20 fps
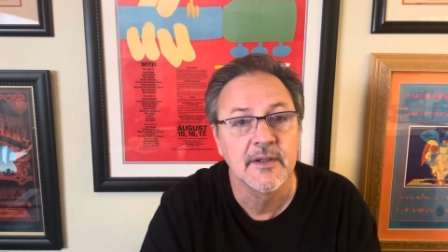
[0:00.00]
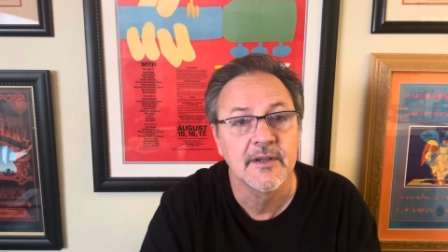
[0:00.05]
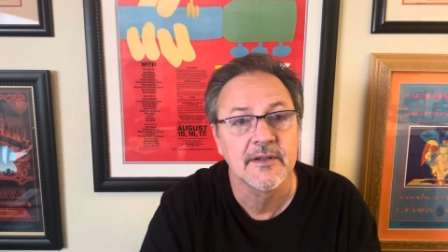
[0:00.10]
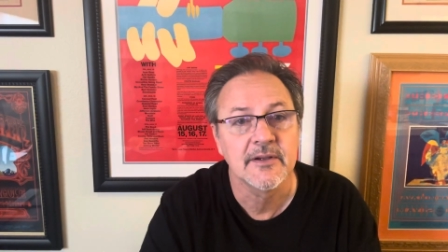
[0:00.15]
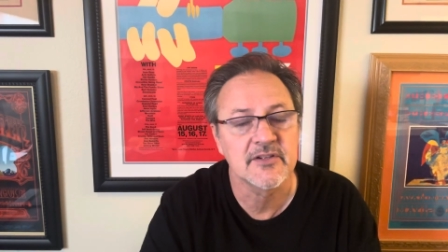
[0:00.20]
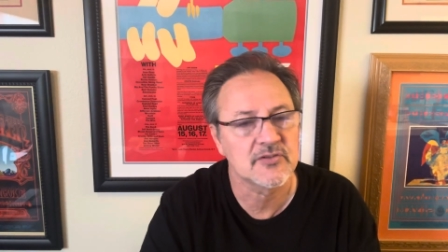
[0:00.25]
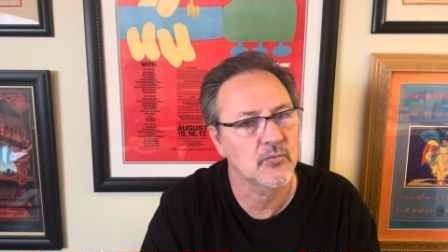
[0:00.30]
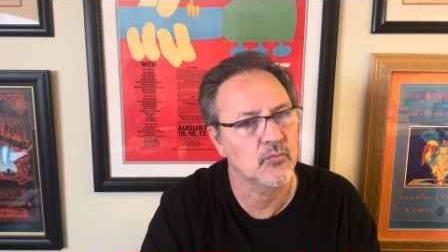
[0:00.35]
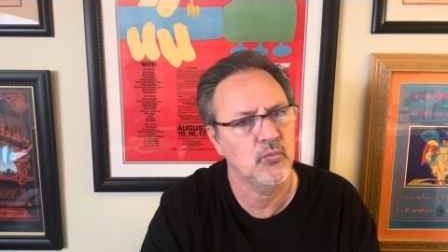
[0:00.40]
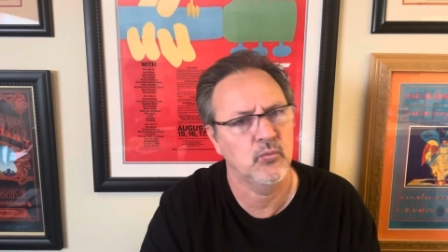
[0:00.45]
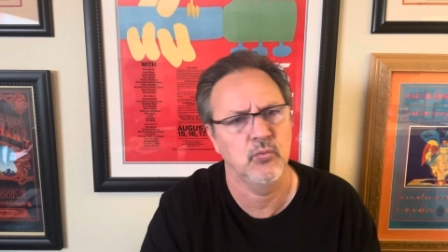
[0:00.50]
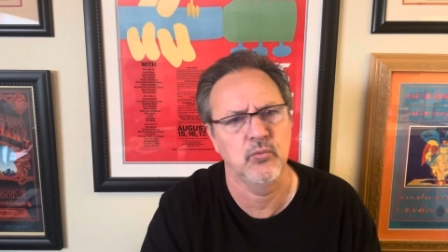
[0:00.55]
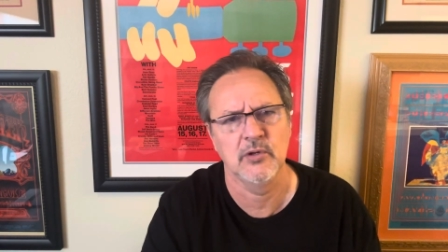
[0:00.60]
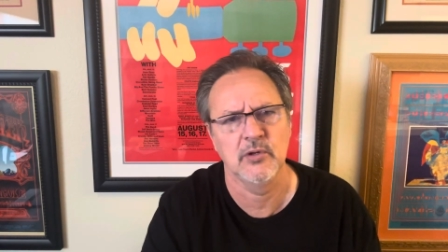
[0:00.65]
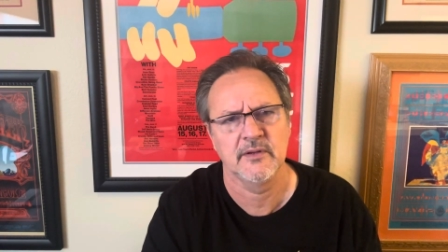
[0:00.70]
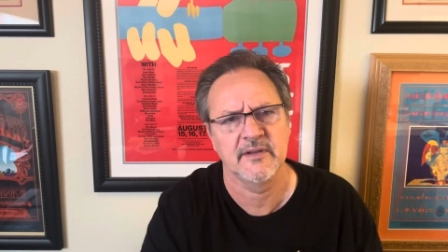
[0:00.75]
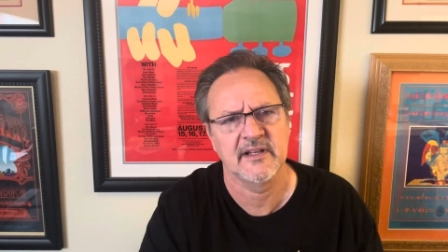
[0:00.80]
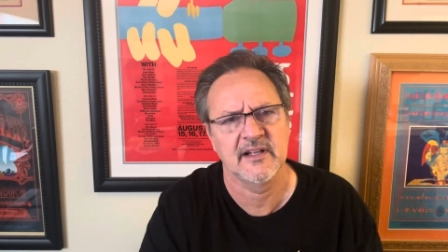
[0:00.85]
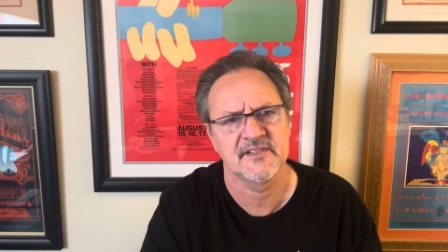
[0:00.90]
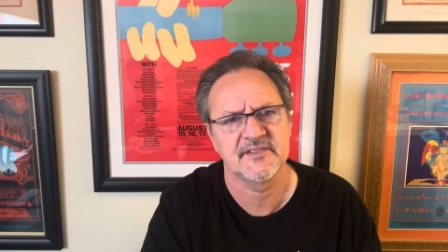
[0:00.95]
There's a
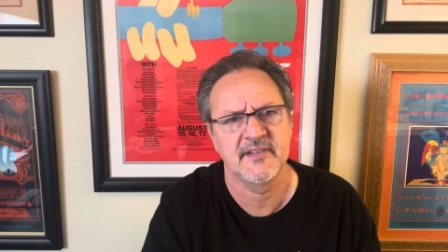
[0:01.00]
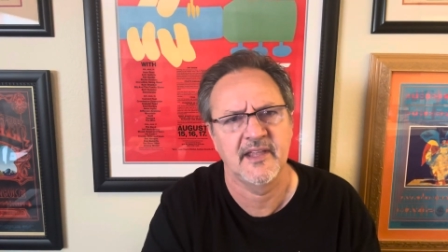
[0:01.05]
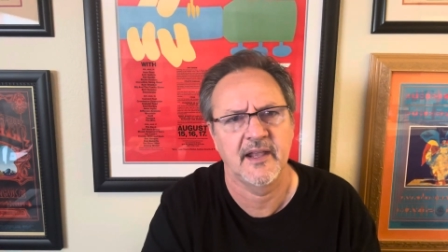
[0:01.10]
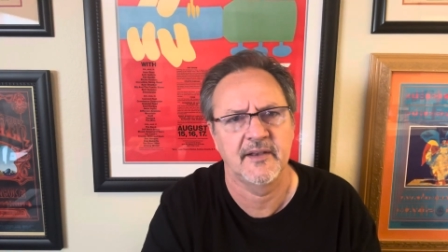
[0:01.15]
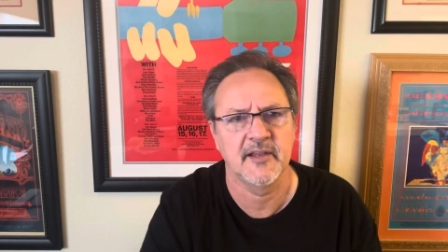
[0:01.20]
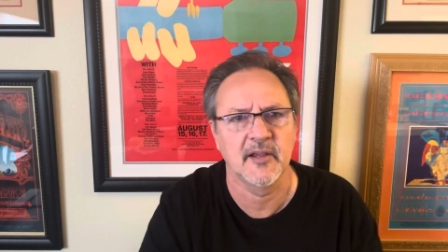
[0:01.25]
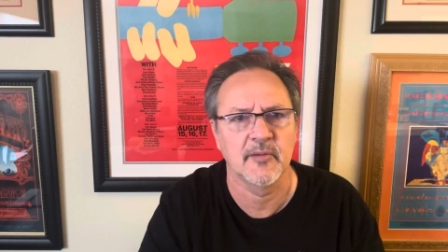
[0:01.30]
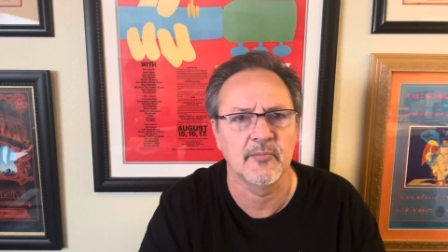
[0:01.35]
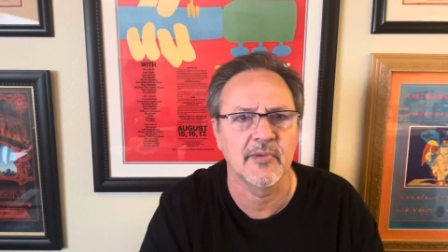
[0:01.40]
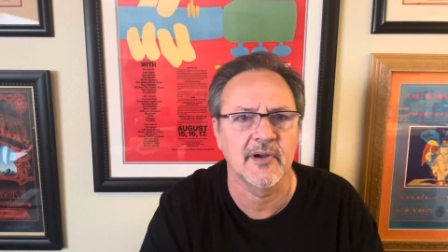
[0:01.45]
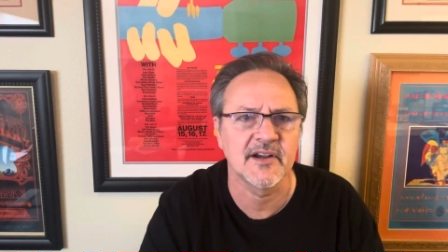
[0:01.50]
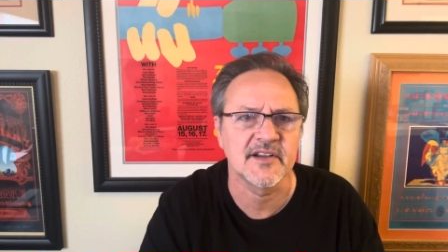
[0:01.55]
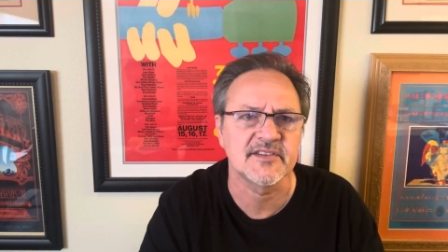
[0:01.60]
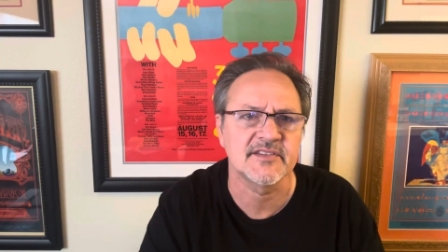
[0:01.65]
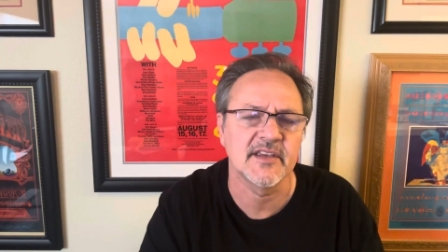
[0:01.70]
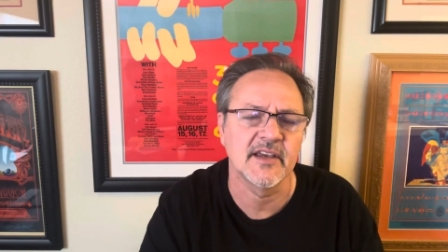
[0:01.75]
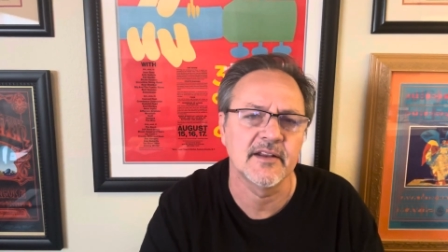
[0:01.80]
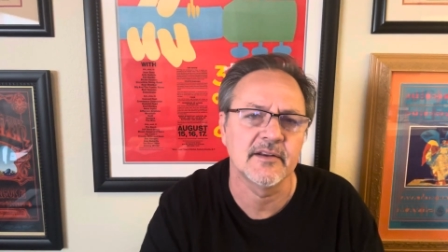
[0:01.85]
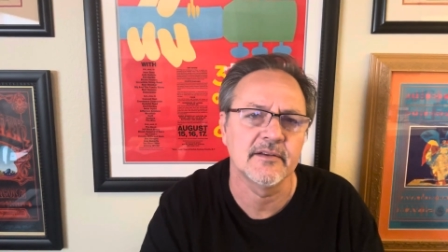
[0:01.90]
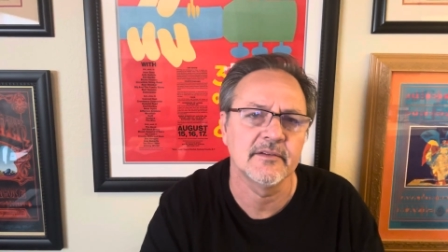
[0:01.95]
really outstanding box
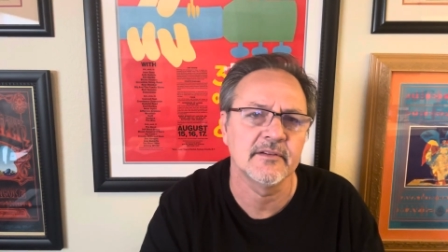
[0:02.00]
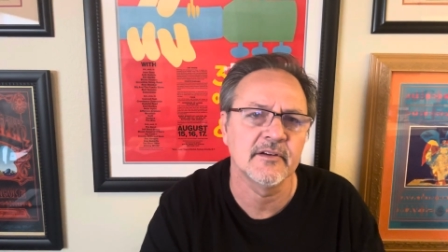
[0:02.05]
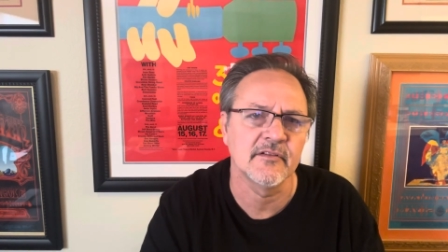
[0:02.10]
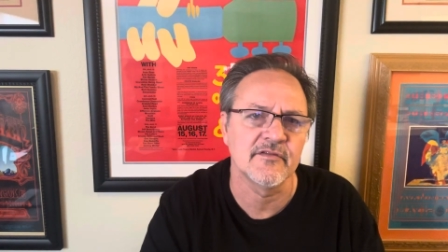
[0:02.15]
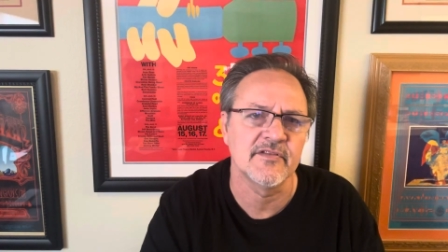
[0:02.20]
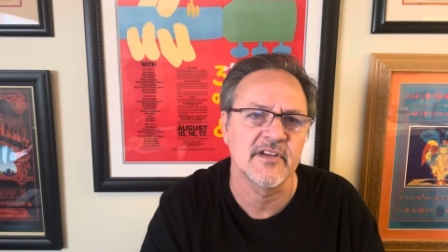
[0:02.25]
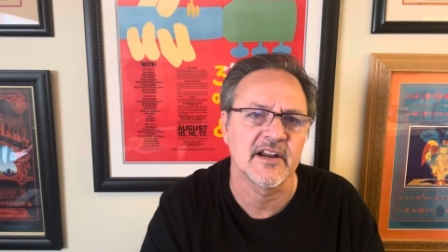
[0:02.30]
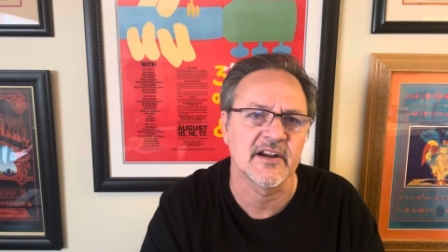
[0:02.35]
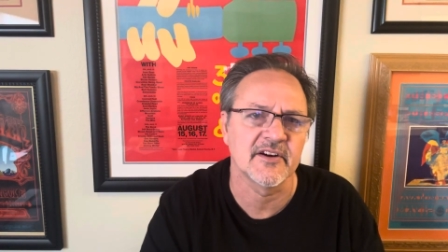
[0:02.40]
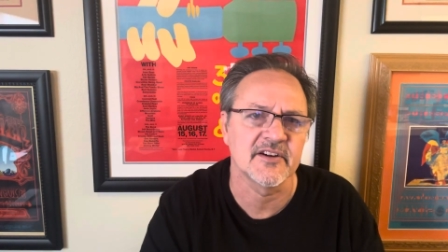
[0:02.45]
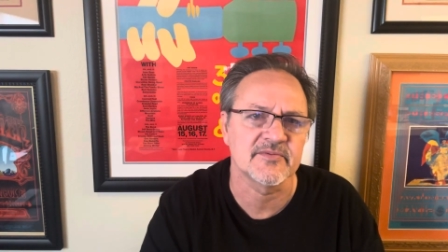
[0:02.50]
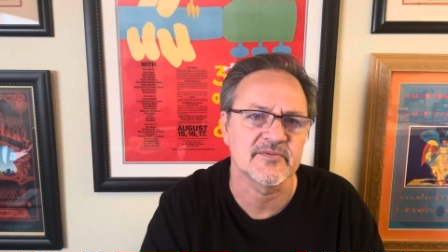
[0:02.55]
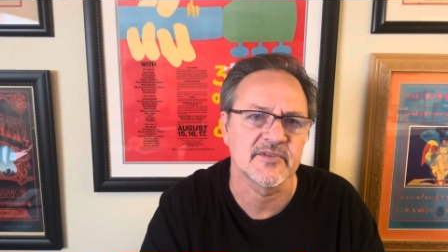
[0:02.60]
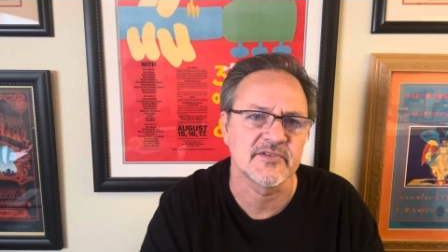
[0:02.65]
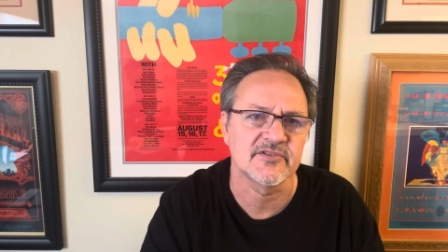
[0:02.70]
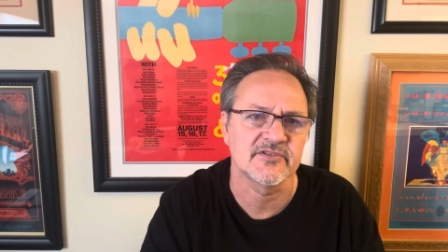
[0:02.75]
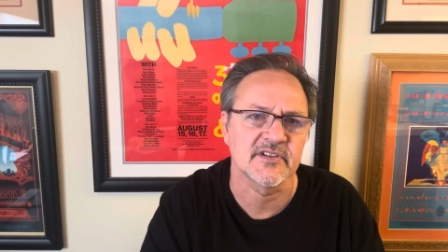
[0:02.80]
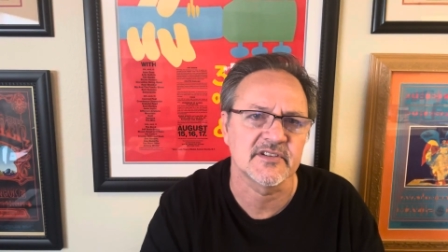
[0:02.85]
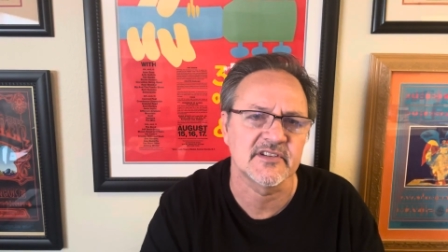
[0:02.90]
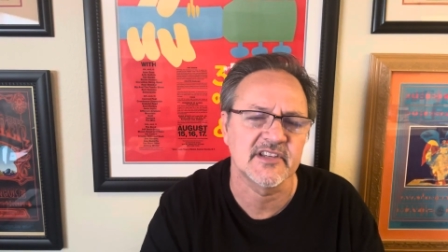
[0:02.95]
set of theirs
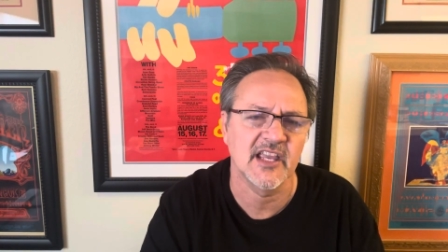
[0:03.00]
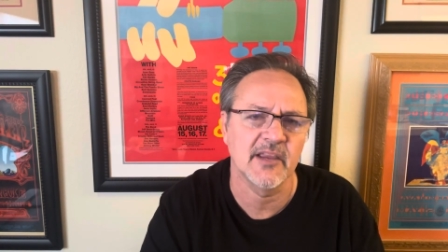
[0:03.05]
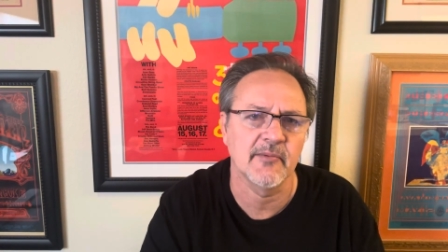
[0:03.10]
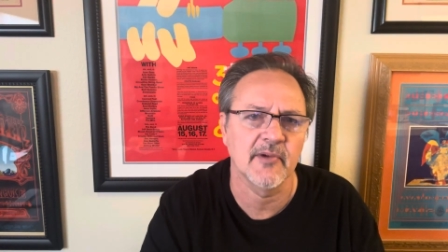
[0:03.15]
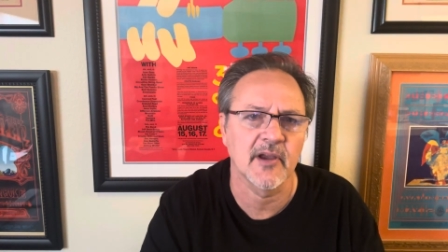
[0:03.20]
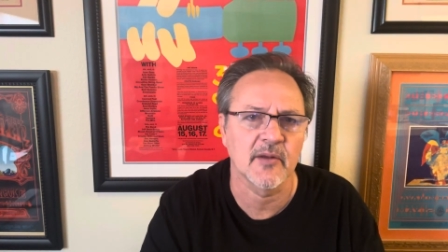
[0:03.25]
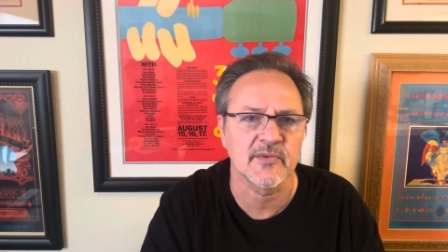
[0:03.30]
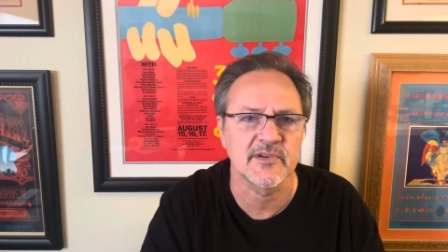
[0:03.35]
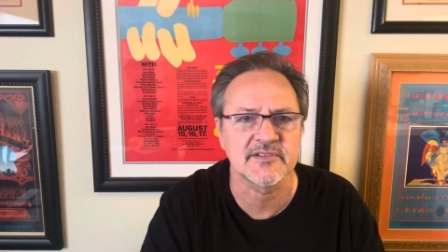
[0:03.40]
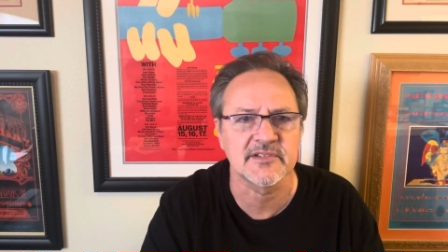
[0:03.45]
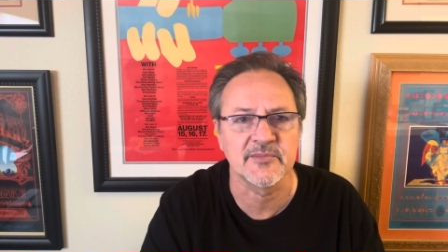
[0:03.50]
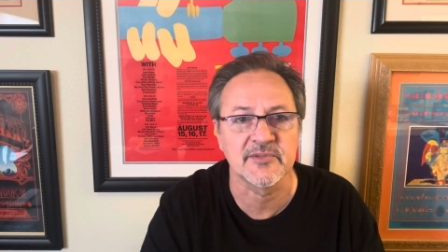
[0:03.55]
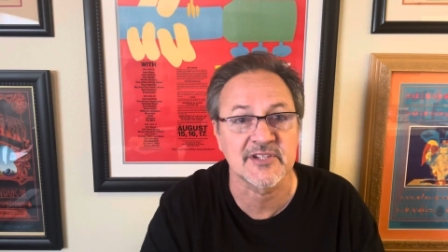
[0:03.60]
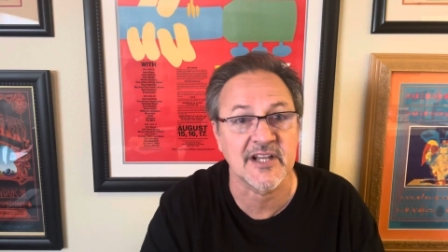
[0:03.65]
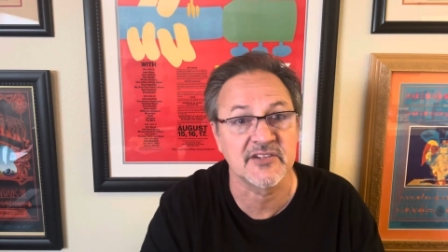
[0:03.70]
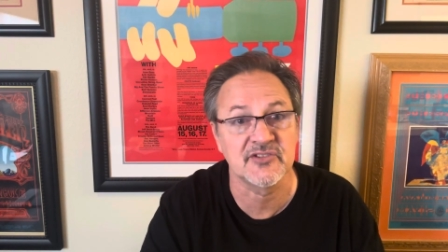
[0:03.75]
which just came out recently,